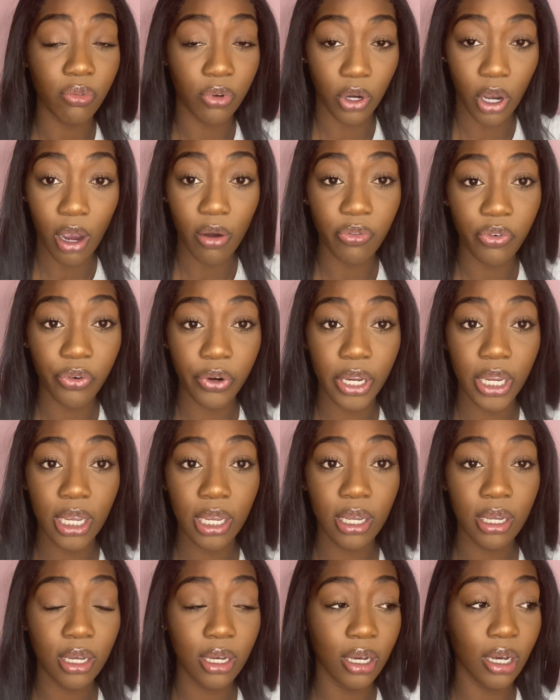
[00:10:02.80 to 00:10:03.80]

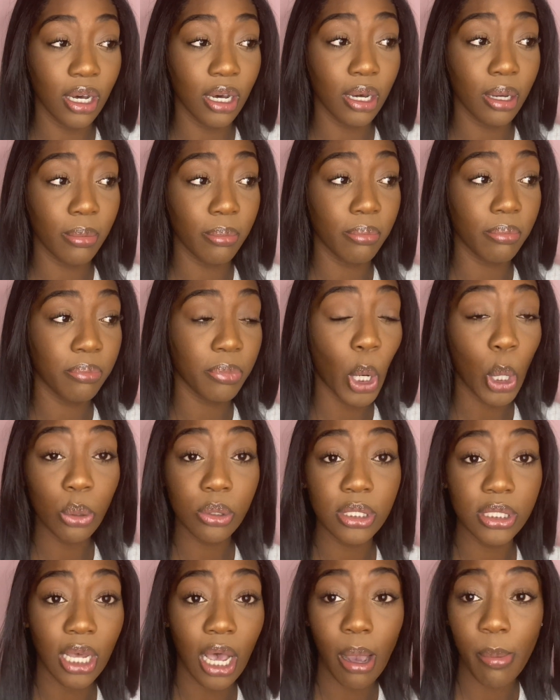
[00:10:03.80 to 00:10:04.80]
recovery,
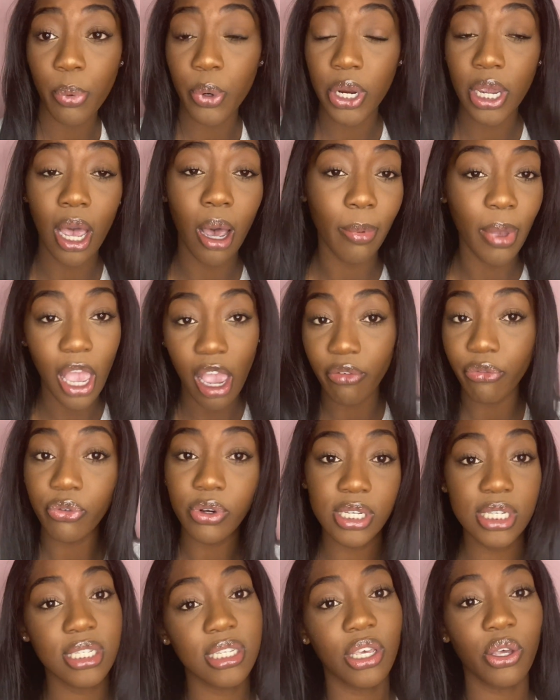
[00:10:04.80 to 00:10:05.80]
post-op, pre-op, every
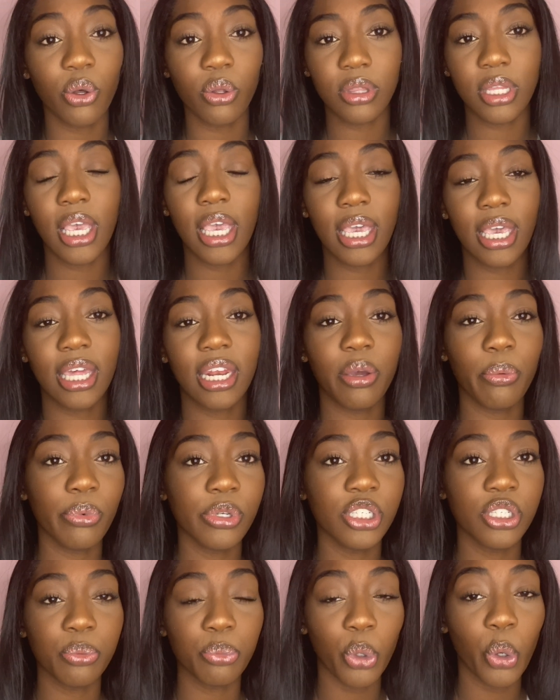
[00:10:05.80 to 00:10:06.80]
single thing. And it
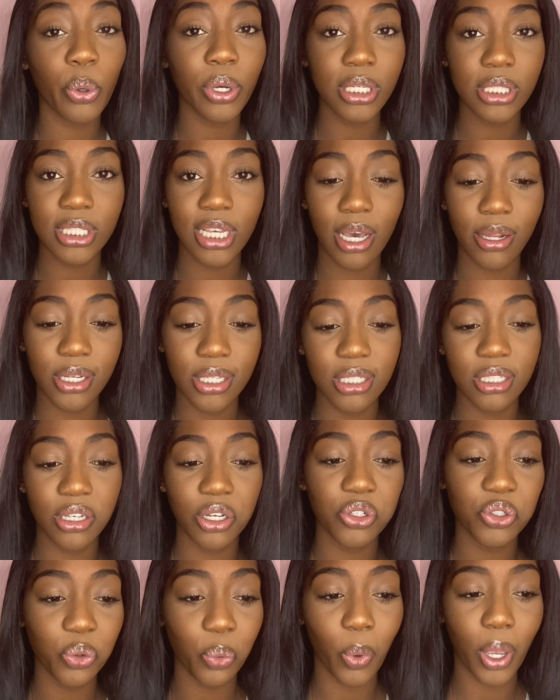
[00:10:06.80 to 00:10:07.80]
was broken down in
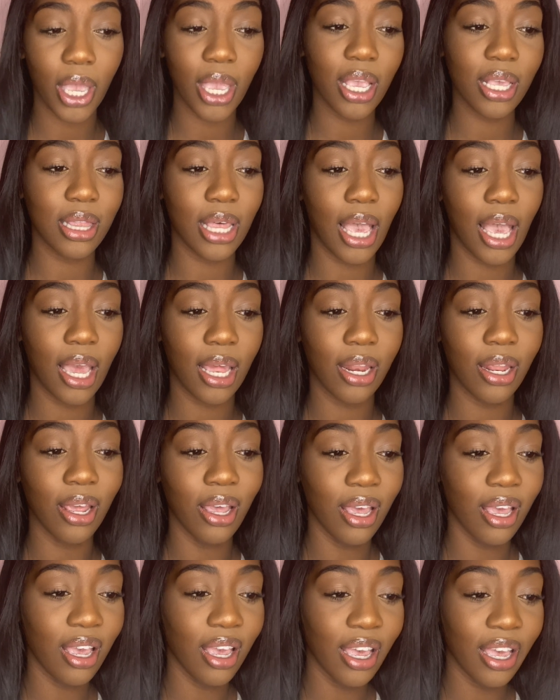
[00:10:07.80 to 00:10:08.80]
such a way that
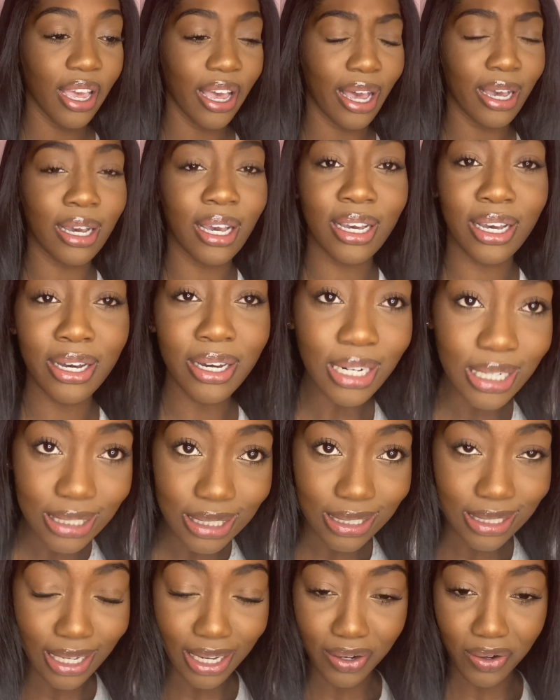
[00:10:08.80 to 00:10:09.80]
I couldn't
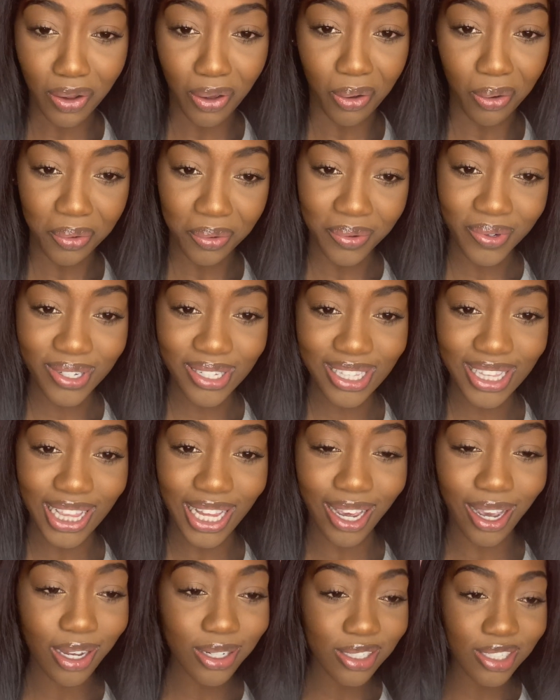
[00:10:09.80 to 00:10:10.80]
say no.
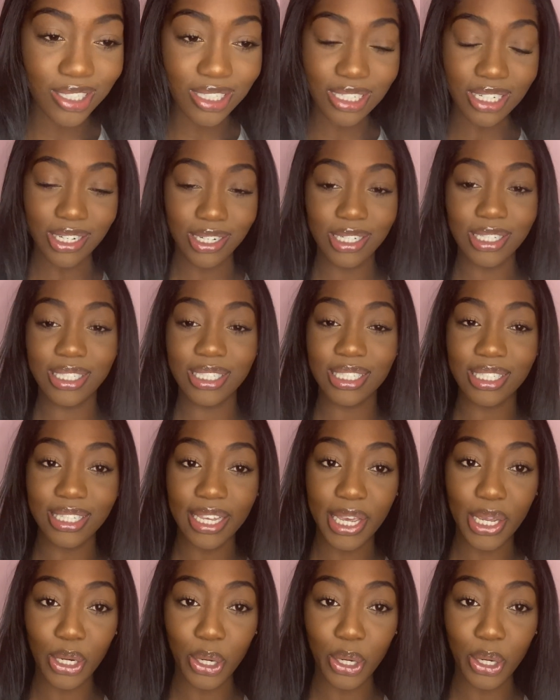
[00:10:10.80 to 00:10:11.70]
Like, I just couldn't say